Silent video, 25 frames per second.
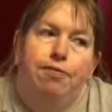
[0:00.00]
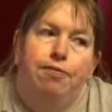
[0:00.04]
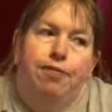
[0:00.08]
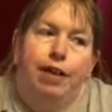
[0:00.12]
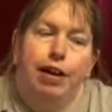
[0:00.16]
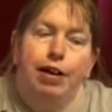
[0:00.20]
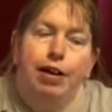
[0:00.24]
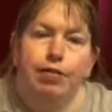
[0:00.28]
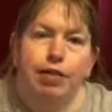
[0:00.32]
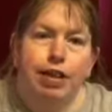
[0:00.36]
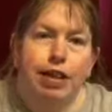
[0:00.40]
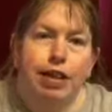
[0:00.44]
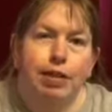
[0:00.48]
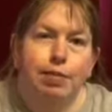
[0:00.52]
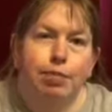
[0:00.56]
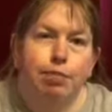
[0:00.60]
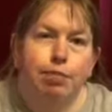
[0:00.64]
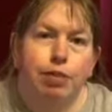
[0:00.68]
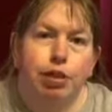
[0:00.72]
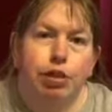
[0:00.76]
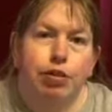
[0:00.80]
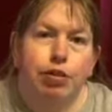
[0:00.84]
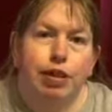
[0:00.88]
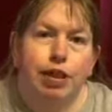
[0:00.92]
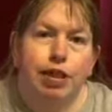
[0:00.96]
Varies
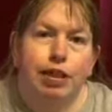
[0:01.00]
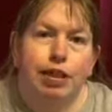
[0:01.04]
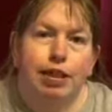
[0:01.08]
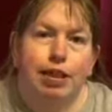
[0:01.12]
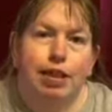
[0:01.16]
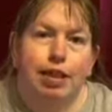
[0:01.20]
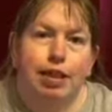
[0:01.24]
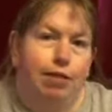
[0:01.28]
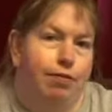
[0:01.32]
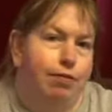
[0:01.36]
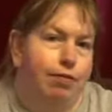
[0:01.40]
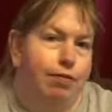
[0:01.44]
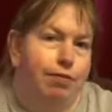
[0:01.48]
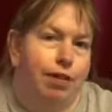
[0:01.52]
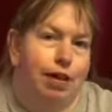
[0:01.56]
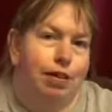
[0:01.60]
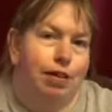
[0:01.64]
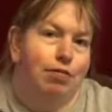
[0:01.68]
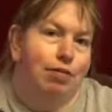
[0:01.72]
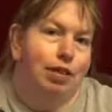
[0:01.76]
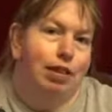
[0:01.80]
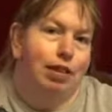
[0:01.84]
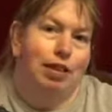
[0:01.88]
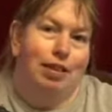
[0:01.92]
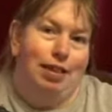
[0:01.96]
between
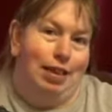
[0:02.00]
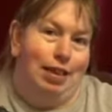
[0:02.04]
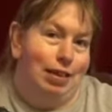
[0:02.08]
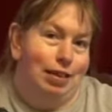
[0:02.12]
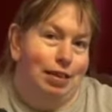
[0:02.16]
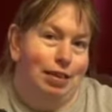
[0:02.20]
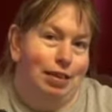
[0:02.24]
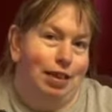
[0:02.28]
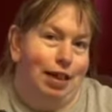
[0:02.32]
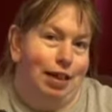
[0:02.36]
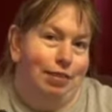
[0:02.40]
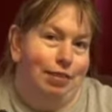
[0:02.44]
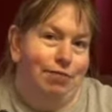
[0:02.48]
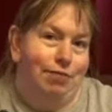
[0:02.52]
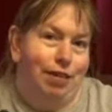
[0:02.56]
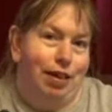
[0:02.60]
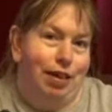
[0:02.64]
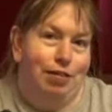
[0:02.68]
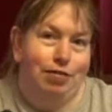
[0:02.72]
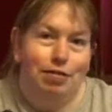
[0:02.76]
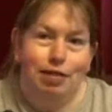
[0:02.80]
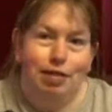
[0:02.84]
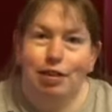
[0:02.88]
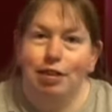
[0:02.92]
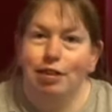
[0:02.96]
7,000 and
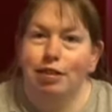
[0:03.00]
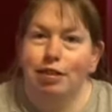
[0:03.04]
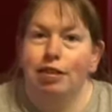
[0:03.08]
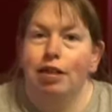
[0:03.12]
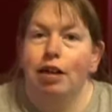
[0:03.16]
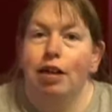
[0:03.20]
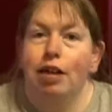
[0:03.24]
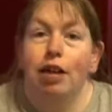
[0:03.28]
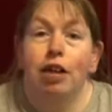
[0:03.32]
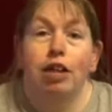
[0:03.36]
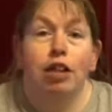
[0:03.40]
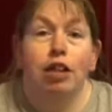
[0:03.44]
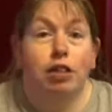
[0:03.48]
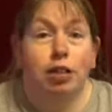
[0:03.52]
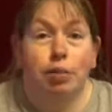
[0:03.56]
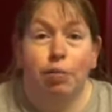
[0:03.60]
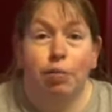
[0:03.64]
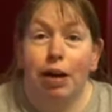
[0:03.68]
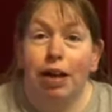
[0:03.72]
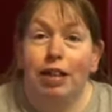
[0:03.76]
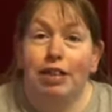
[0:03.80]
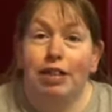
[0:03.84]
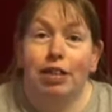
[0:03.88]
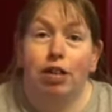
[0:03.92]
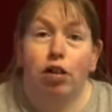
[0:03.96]
10,000,
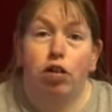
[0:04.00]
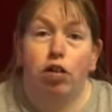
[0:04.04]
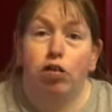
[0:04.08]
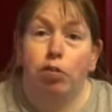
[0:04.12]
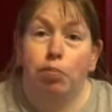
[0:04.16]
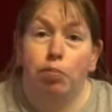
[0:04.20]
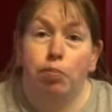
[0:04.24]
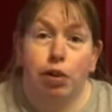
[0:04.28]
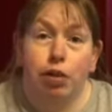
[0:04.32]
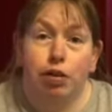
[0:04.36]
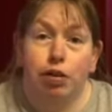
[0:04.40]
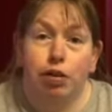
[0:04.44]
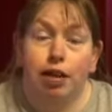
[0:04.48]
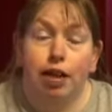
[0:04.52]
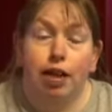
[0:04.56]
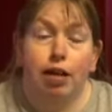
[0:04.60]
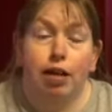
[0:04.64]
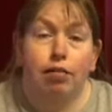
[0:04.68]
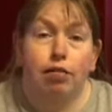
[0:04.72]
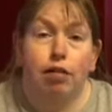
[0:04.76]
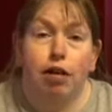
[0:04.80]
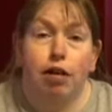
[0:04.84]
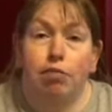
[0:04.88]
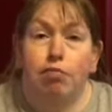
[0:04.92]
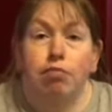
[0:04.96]
depending on the boot
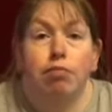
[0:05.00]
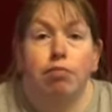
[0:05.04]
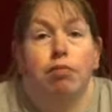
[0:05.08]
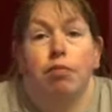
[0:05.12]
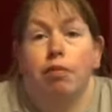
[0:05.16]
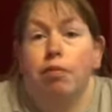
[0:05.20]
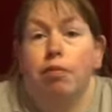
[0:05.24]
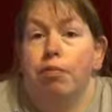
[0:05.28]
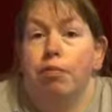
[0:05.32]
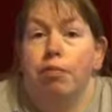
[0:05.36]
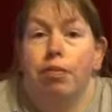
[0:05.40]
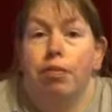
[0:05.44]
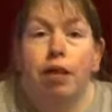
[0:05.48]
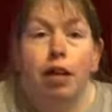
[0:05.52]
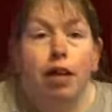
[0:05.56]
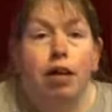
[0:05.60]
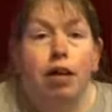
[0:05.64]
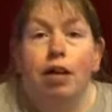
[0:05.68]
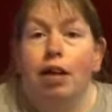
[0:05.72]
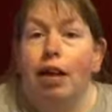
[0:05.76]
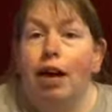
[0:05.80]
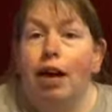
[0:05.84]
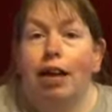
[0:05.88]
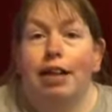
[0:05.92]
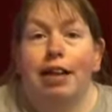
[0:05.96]
sale
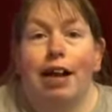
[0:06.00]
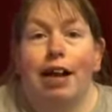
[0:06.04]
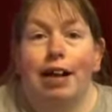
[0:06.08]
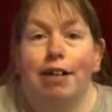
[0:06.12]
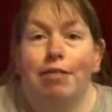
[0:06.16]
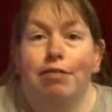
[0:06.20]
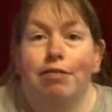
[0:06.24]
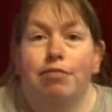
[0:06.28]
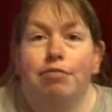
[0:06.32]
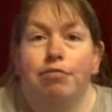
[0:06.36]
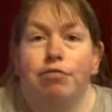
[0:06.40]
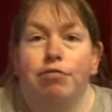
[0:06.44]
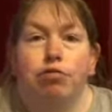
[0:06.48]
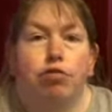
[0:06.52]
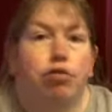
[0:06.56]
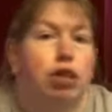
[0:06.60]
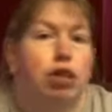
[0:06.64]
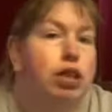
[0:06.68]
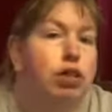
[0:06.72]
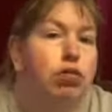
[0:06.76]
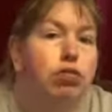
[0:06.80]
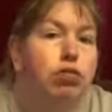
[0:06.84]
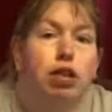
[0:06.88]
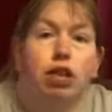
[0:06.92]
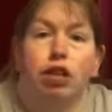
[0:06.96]
and how
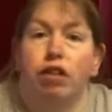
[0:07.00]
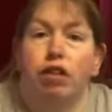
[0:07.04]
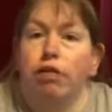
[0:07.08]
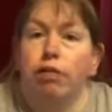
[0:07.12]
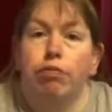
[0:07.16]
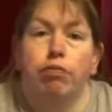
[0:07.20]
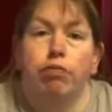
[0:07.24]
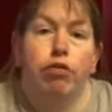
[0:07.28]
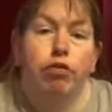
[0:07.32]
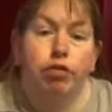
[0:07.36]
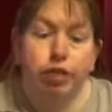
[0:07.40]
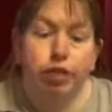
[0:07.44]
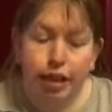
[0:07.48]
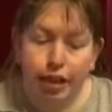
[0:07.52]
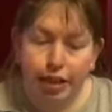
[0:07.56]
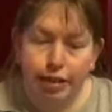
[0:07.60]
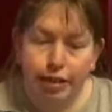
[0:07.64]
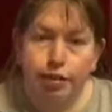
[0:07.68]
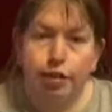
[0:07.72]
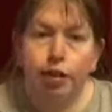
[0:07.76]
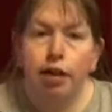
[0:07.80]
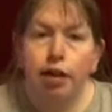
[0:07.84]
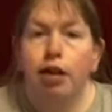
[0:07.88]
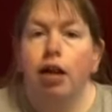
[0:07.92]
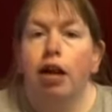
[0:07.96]
quick or slow I'm walking.
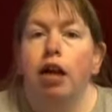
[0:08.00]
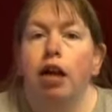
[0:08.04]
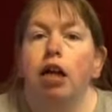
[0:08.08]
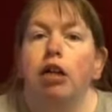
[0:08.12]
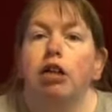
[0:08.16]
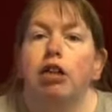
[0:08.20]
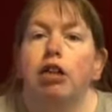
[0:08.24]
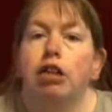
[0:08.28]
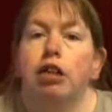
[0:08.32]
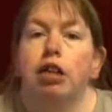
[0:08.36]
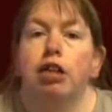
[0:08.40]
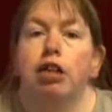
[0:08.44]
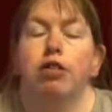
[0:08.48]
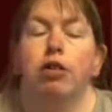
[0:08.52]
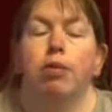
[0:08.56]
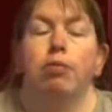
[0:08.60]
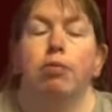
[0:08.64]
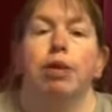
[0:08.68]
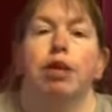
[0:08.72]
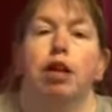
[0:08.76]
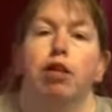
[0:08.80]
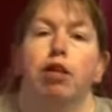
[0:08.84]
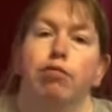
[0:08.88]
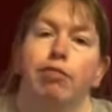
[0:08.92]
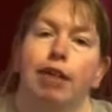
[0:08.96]
Because I normally
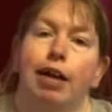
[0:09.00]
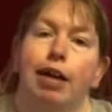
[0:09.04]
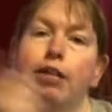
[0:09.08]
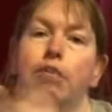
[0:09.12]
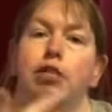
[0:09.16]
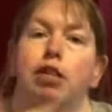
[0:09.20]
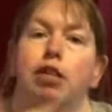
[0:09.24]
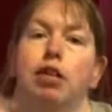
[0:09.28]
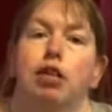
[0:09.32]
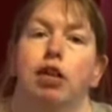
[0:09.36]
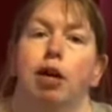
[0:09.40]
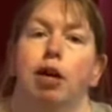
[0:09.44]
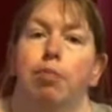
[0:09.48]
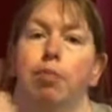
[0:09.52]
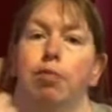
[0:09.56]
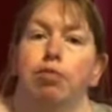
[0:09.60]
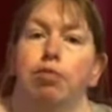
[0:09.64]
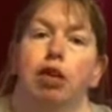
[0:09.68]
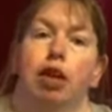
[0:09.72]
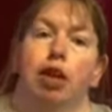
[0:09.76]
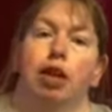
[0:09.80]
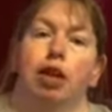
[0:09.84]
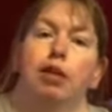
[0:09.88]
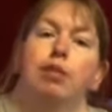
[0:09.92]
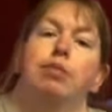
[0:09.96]
go round a couple
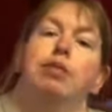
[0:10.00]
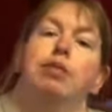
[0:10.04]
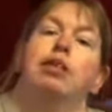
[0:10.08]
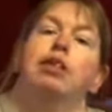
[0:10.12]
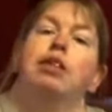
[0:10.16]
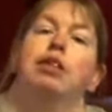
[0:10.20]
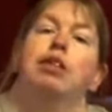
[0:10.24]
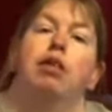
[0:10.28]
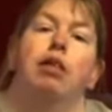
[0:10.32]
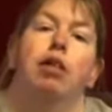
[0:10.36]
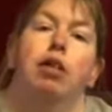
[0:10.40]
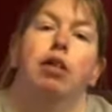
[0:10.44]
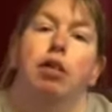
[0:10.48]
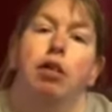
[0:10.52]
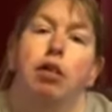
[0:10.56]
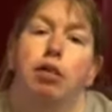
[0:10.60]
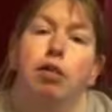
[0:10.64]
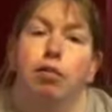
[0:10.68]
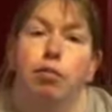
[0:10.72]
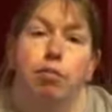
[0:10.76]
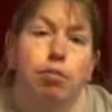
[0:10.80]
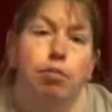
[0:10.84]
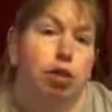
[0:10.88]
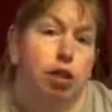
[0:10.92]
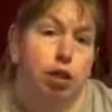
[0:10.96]
times,
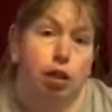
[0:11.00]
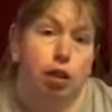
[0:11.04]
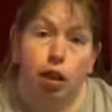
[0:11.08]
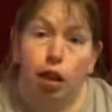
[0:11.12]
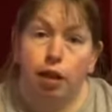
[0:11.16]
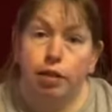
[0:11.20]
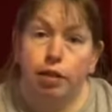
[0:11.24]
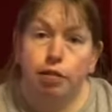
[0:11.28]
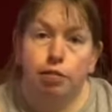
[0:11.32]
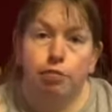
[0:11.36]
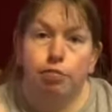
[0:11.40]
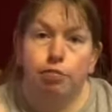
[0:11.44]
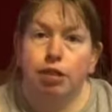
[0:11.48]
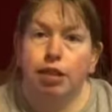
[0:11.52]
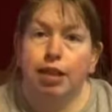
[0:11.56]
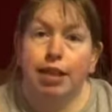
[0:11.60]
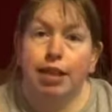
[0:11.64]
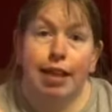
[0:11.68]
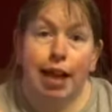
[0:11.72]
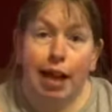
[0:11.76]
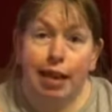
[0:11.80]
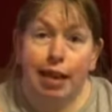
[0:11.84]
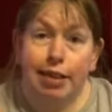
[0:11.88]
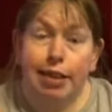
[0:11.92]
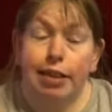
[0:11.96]
just like
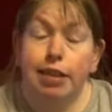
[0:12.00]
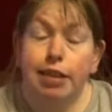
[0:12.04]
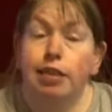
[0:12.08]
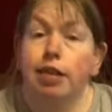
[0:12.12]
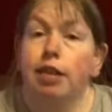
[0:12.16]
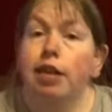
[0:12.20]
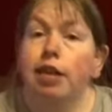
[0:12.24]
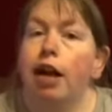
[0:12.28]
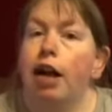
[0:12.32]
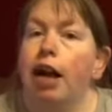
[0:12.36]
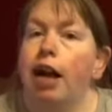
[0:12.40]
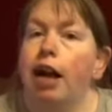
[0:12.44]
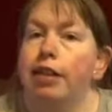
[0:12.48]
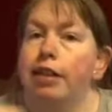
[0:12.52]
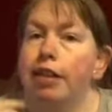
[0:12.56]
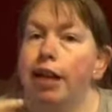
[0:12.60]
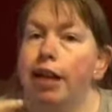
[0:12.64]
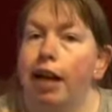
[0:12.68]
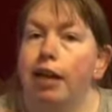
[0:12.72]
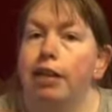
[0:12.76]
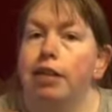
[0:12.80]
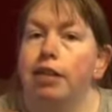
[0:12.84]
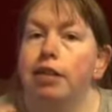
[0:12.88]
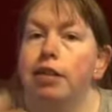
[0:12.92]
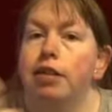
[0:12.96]
scanning, and
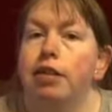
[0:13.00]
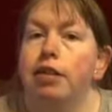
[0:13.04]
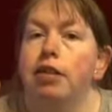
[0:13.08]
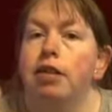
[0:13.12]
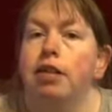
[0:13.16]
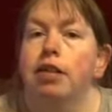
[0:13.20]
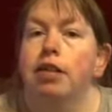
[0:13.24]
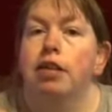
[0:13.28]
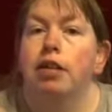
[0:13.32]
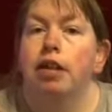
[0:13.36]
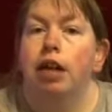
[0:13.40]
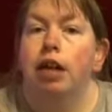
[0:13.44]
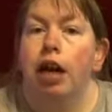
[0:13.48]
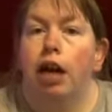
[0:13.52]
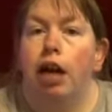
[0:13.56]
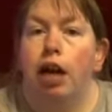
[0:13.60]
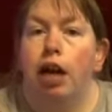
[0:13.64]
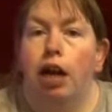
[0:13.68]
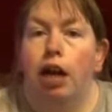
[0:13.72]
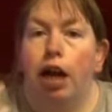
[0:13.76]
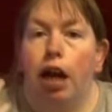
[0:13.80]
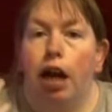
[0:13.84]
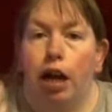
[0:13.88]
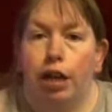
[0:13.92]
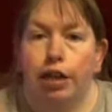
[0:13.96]
then
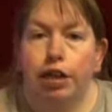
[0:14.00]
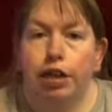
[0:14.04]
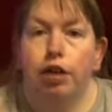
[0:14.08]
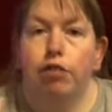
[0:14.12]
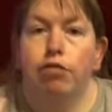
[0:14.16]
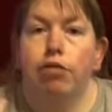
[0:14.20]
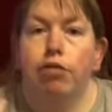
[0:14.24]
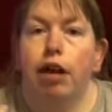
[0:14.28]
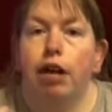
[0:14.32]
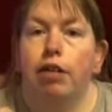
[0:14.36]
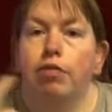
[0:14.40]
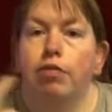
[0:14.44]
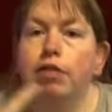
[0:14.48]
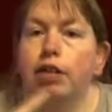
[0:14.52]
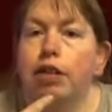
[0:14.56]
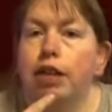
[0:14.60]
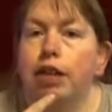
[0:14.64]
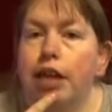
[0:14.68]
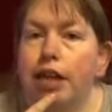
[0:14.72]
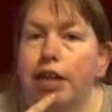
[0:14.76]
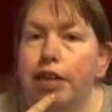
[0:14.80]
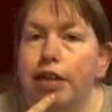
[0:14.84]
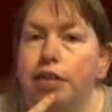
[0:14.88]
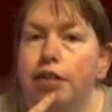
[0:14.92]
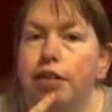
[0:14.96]
I go round
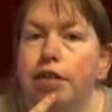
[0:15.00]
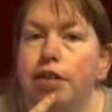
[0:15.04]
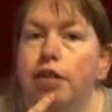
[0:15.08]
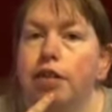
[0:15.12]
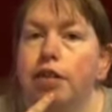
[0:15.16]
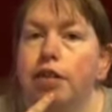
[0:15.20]
again